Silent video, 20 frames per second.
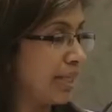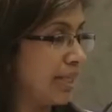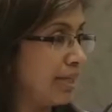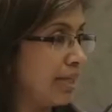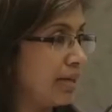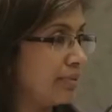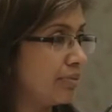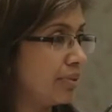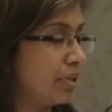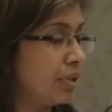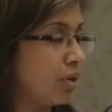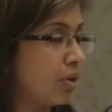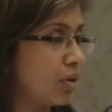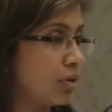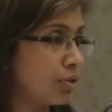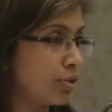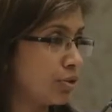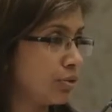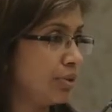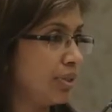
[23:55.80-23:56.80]
mid-level
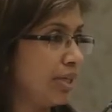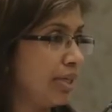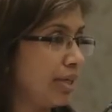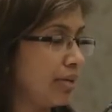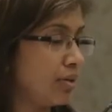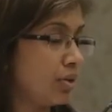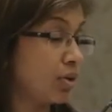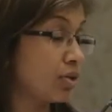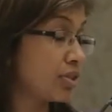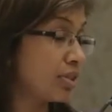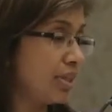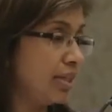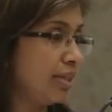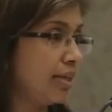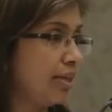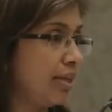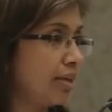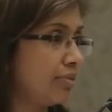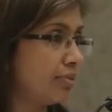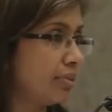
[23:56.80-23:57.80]
or junior or
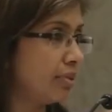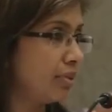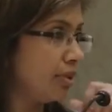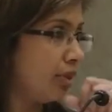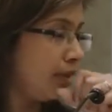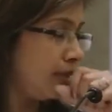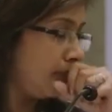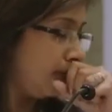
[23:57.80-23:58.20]
senior level